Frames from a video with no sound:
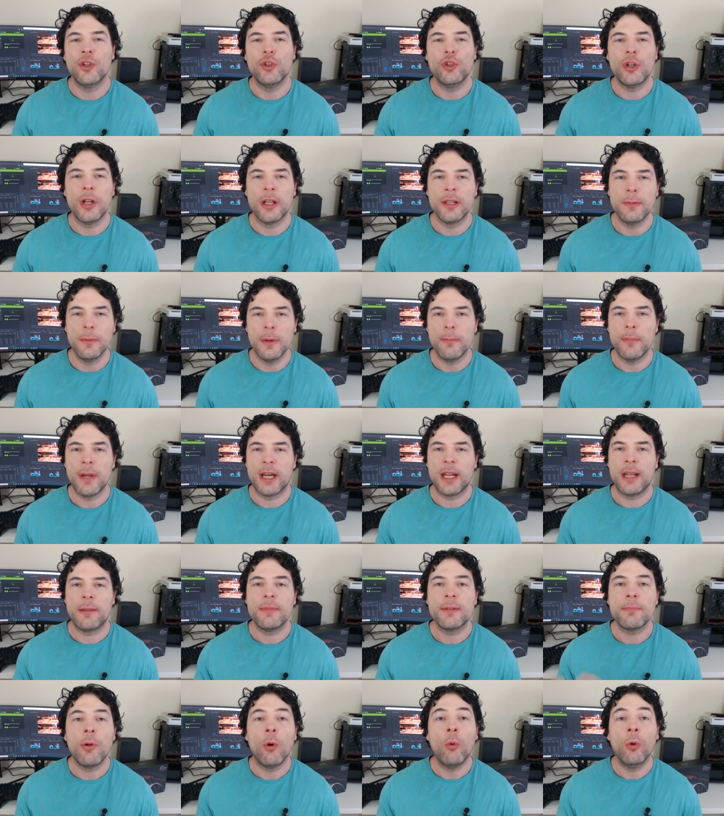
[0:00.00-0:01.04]
and gentlemen, my
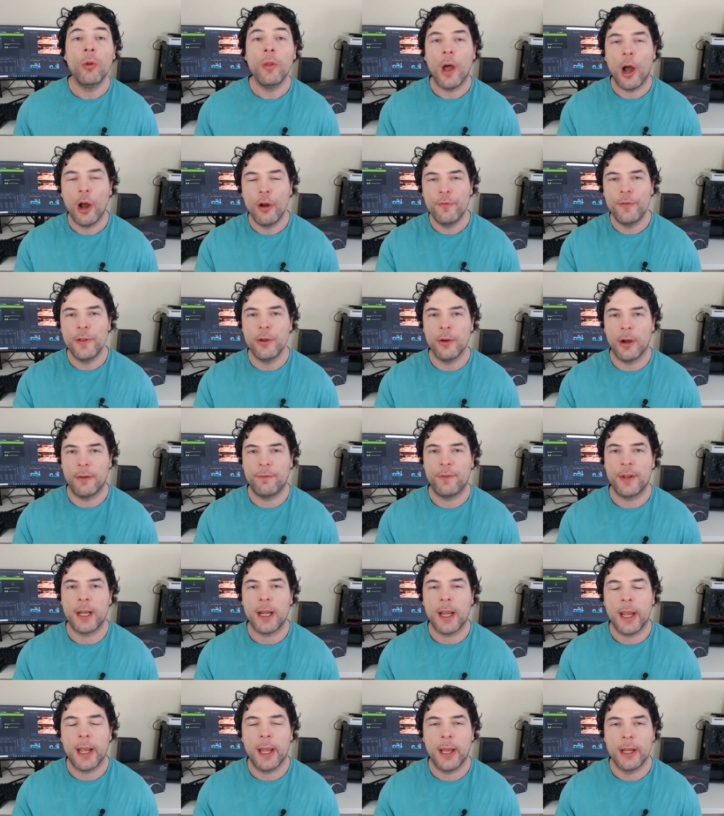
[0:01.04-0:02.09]
name's Paul. Hopefully you're
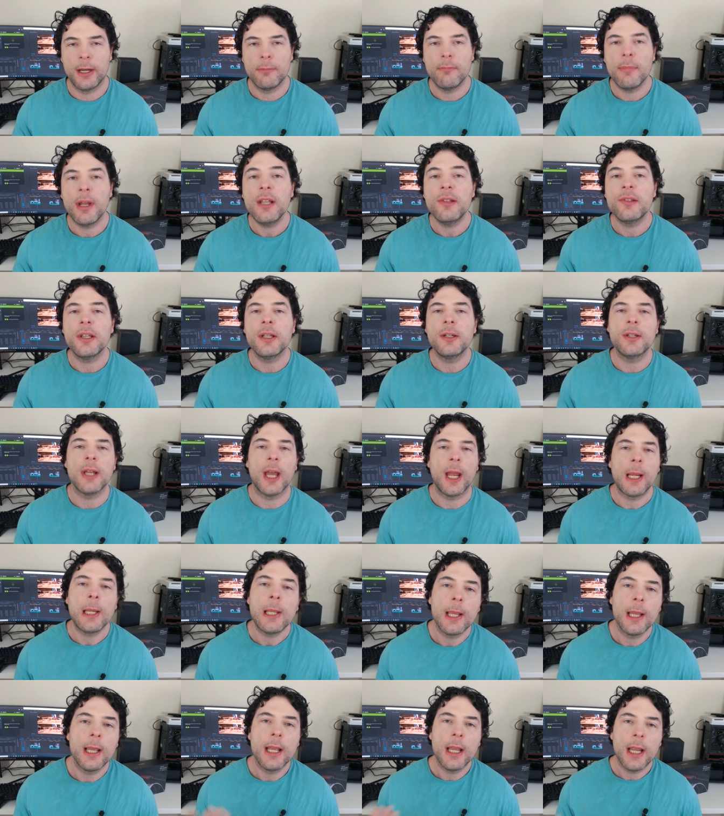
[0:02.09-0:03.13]
having an amazing
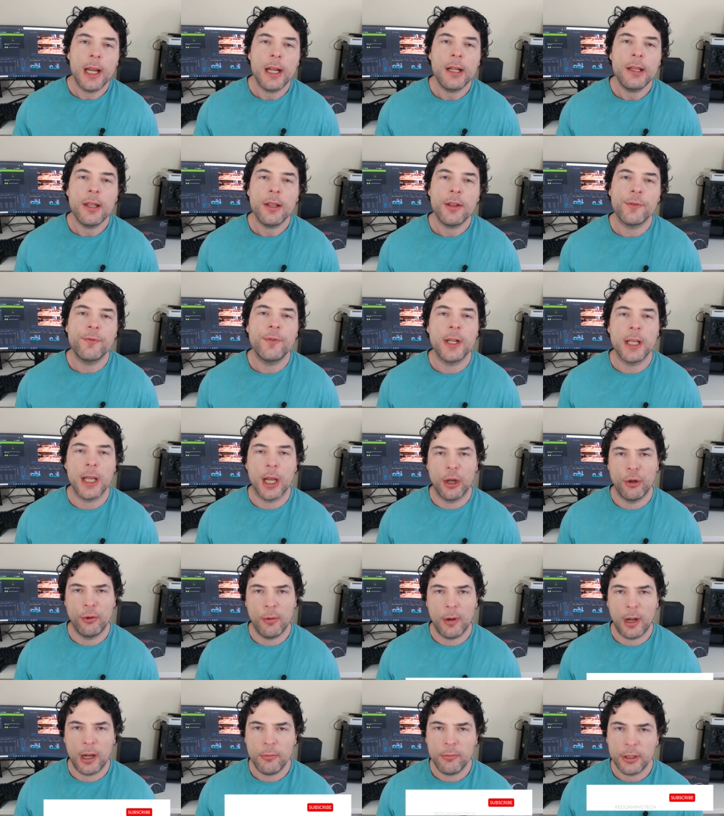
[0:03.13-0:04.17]
day. In this
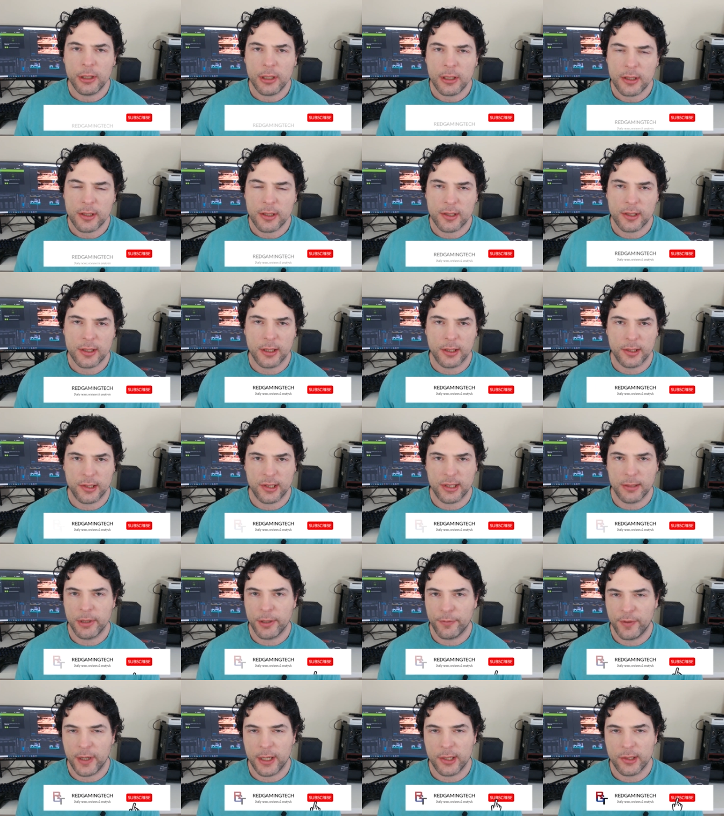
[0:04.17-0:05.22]
video, I'm going to discuss some
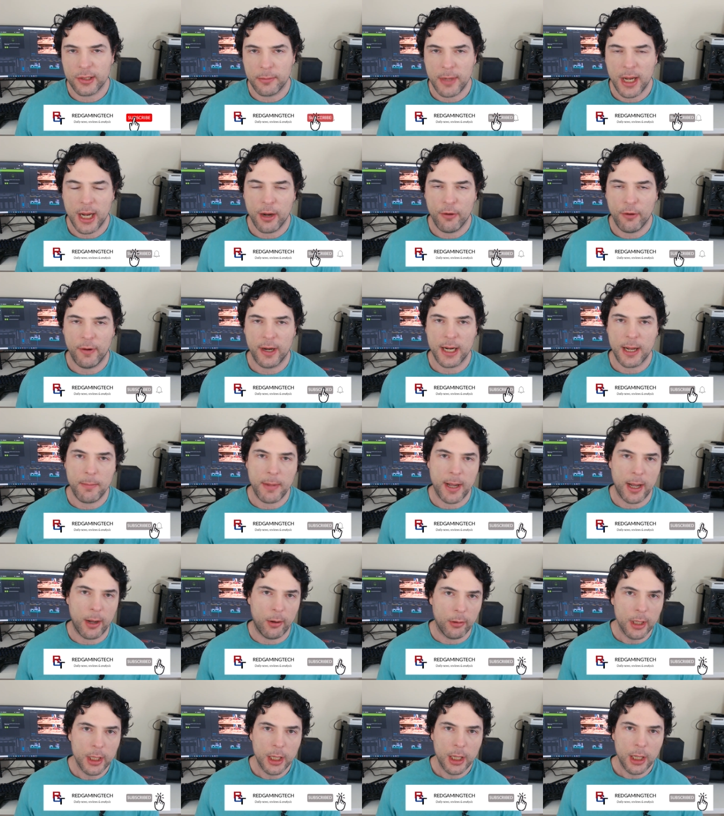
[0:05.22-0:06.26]
of the things I'm hearing
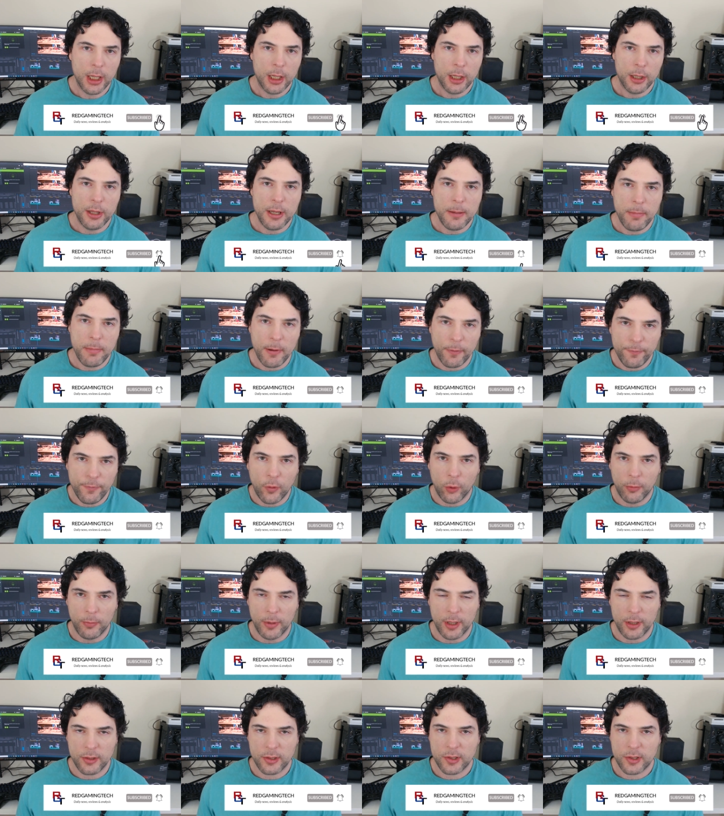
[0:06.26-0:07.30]
about the
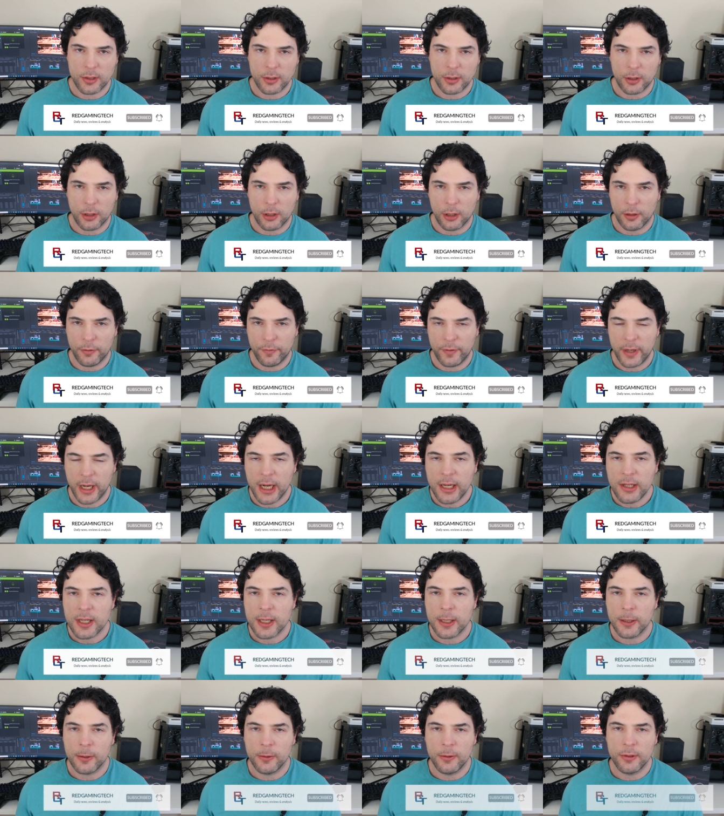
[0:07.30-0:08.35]
performance of
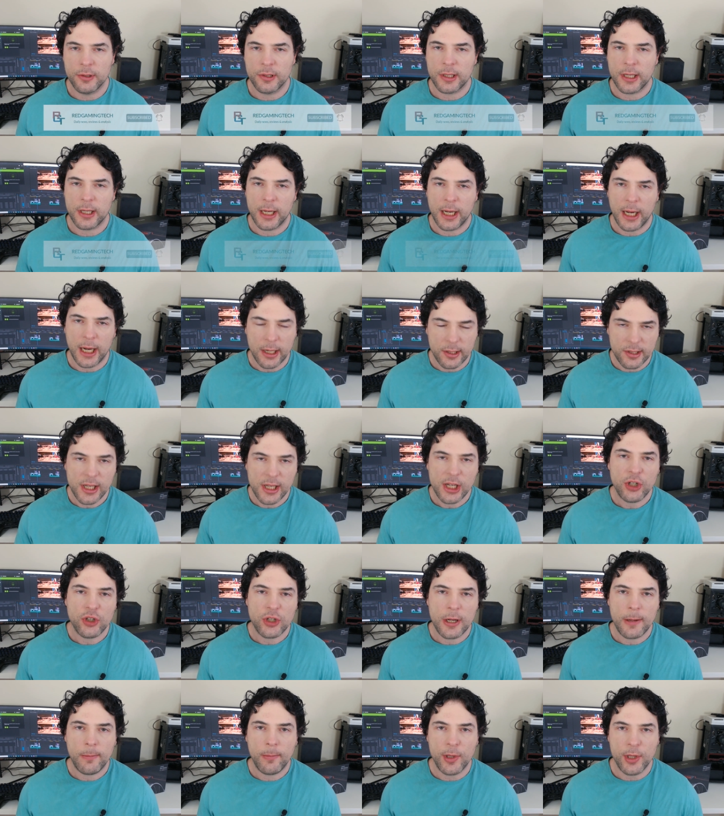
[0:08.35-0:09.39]
Intel's Xe
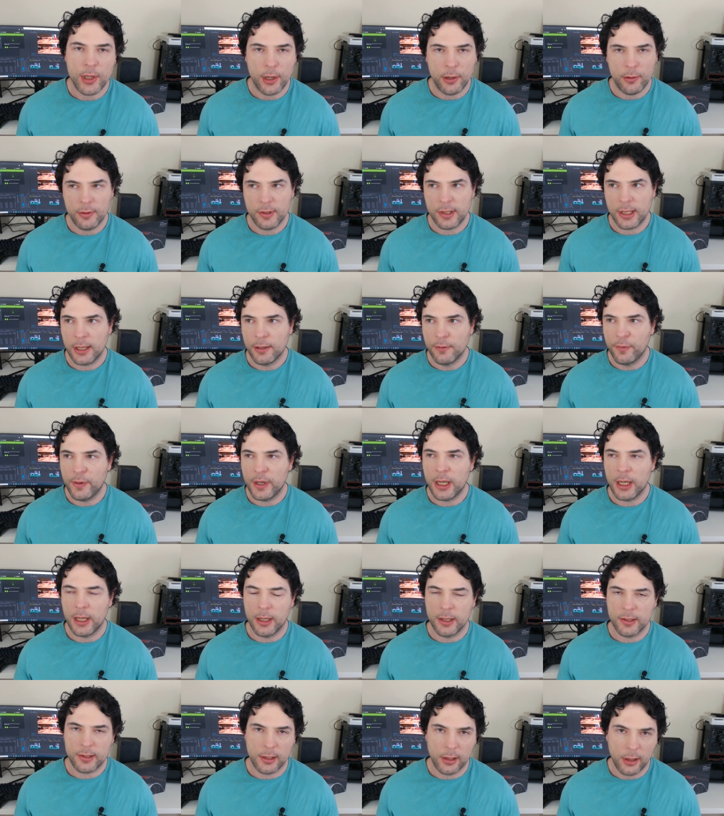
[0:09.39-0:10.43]
GPUs,
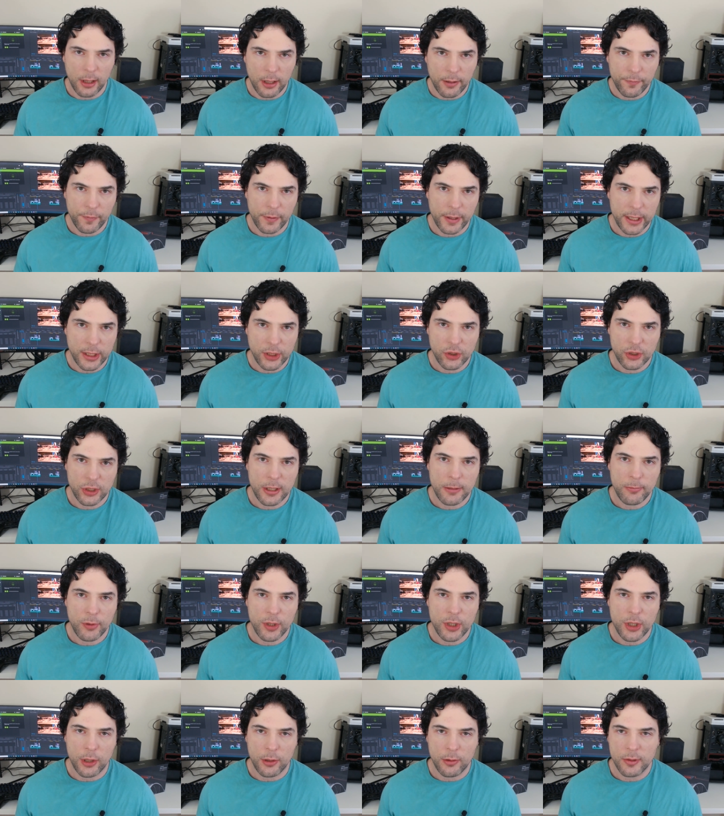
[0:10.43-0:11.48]
NVIDIA's Lovelace
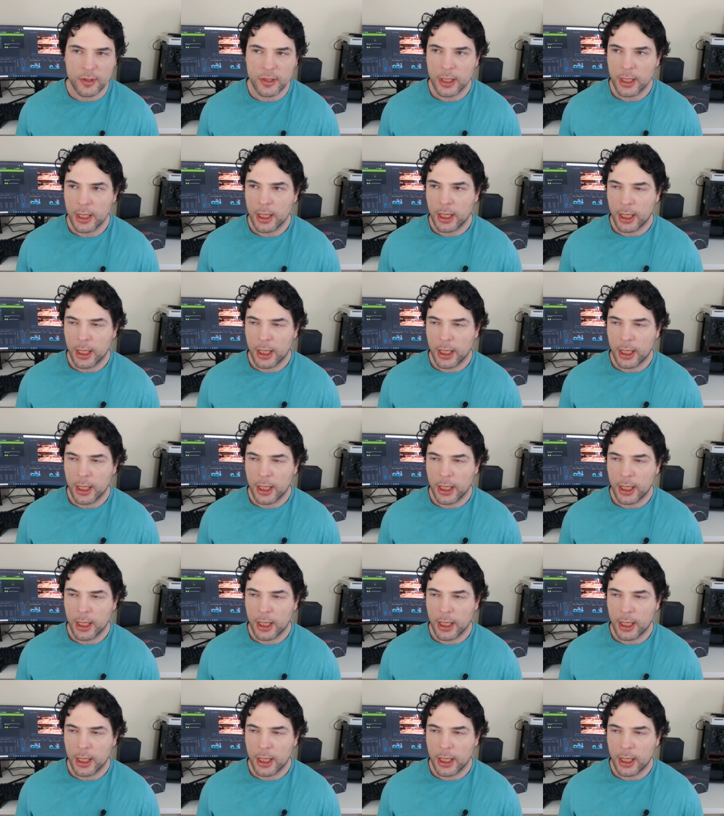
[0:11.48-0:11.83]
GPUs,